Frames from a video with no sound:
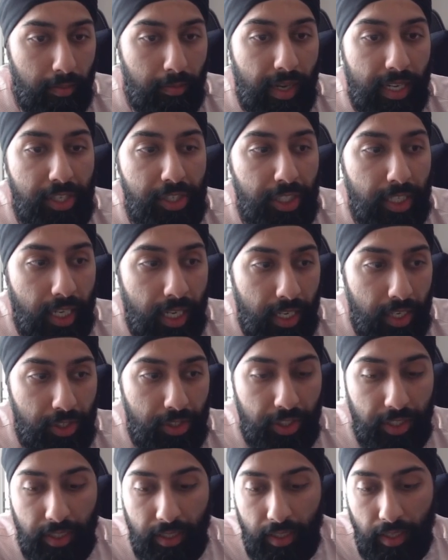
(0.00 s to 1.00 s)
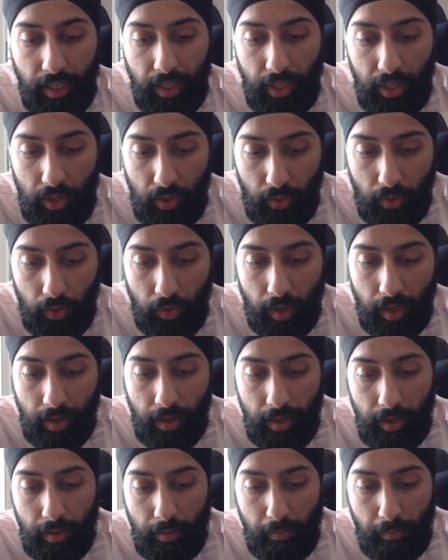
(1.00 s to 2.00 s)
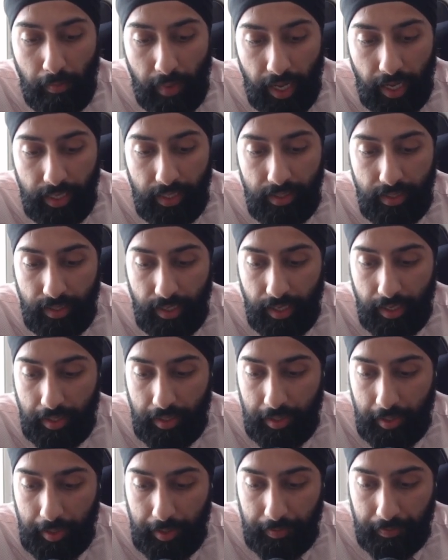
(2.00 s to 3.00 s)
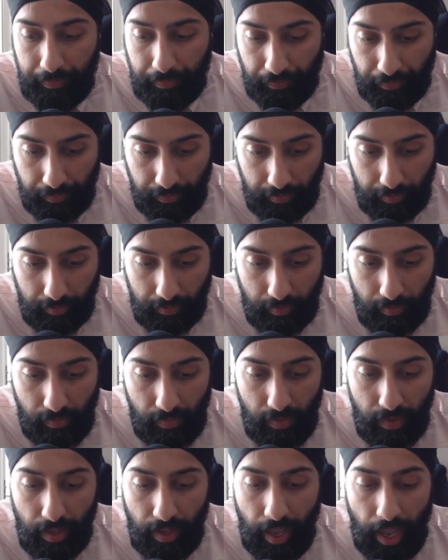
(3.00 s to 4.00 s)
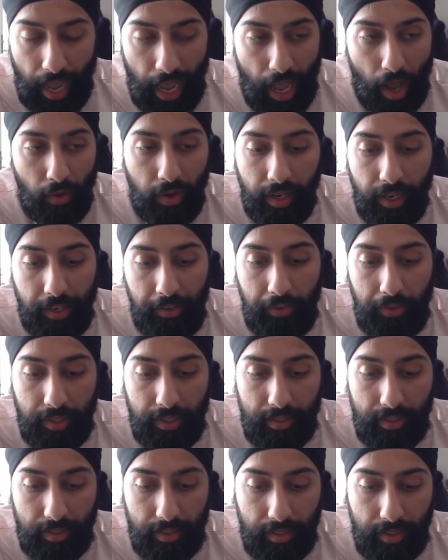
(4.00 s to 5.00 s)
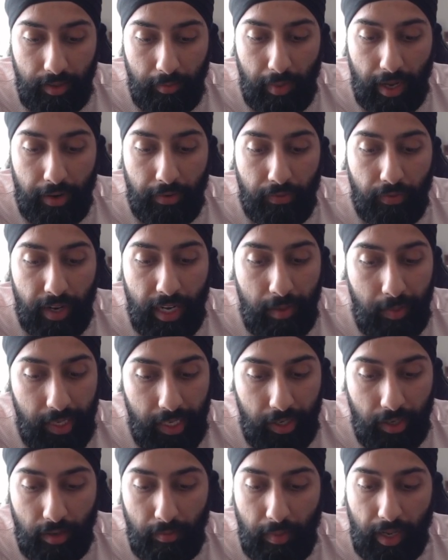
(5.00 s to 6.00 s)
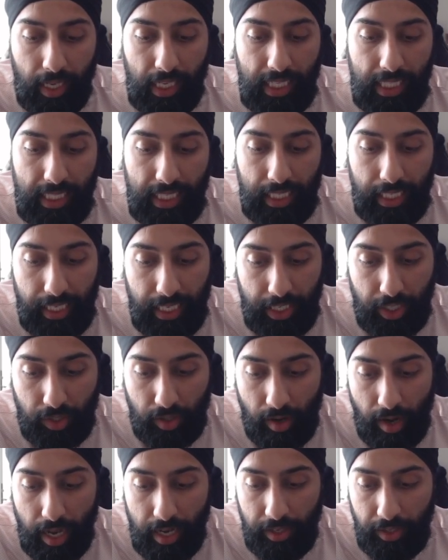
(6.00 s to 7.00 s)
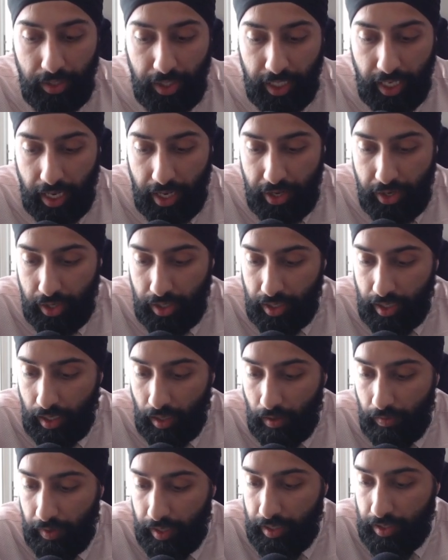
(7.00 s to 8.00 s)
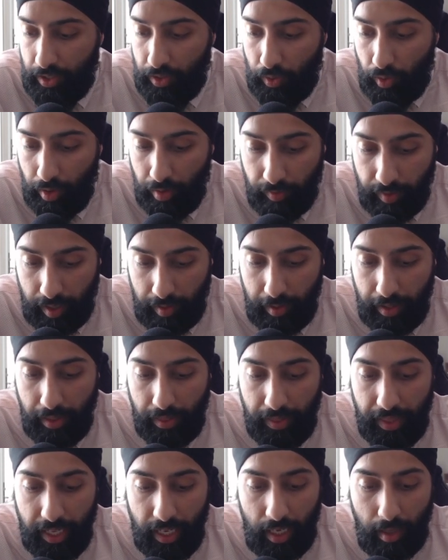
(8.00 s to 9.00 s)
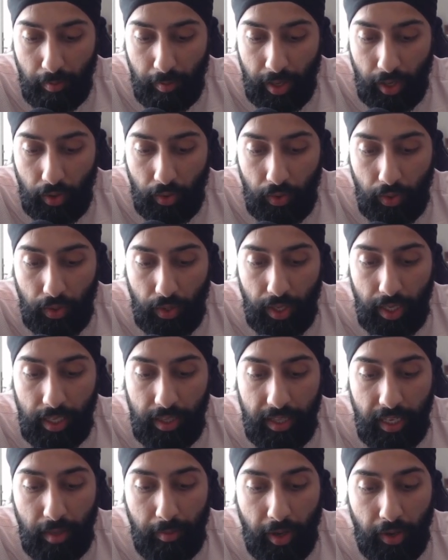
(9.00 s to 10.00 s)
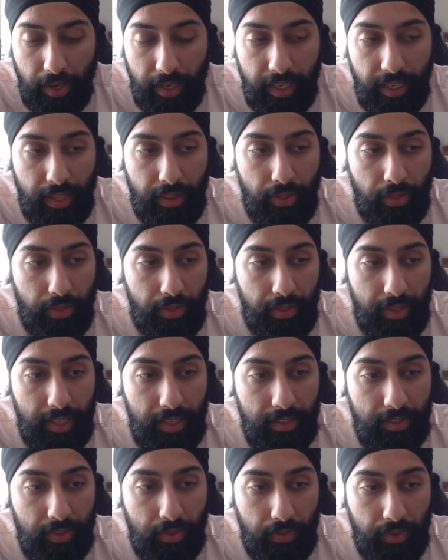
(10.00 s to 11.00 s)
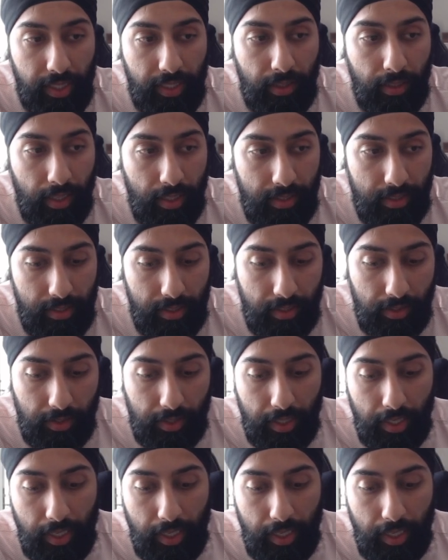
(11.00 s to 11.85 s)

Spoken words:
by changing your mindset. How can I do this? By framing your mindset and trying to change yourself and the school environment, think about it in these three lenses.